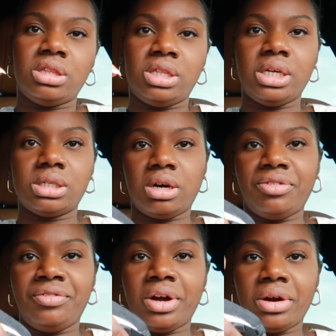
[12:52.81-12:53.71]
these
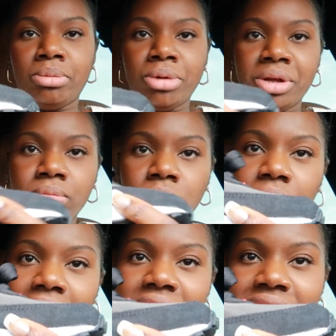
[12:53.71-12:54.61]
are very
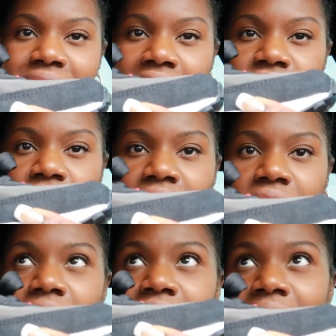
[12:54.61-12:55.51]
breathable. Like, that's actually
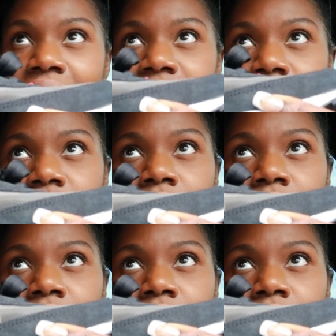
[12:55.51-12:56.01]
a net.